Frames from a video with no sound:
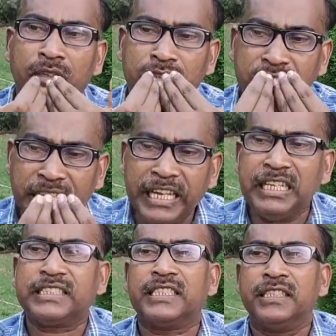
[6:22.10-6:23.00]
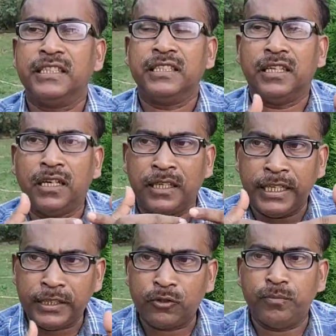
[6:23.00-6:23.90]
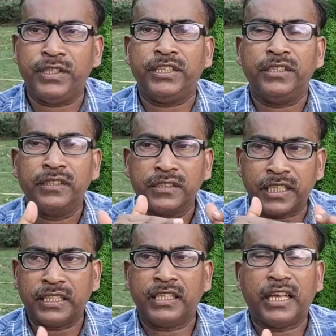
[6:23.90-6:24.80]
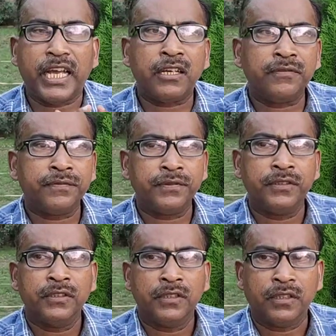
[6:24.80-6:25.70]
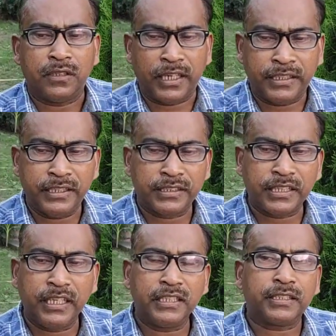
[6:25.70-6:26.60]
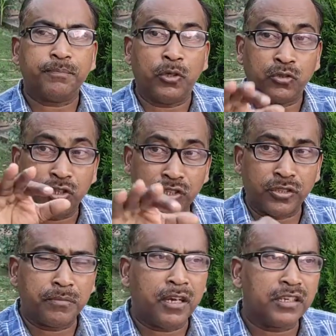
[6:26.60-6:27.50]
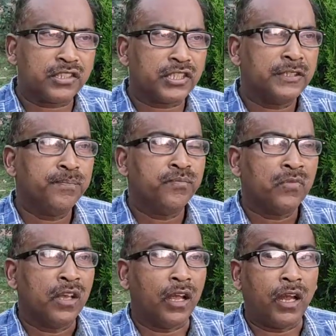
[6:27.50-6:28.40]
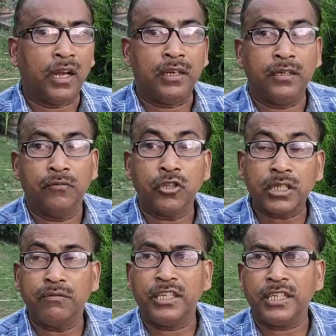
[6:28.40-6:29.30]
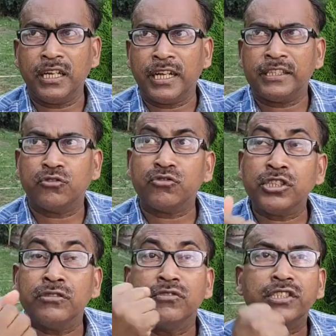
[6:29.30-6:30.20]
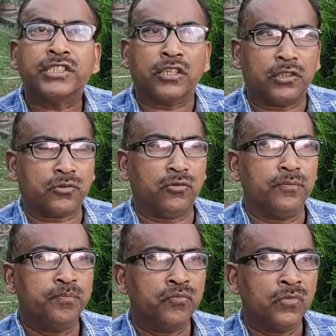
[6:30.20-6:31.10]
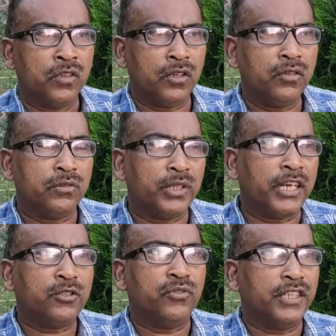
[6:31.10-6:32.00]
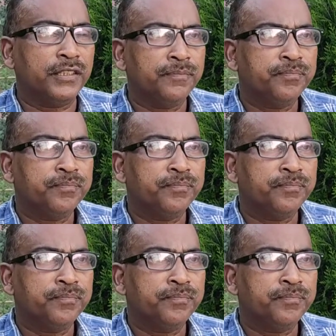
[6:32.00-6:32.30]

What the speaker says: skills need to be taken care of, writing skills, punctuation marks and vocabulary, like choosing words also, that way.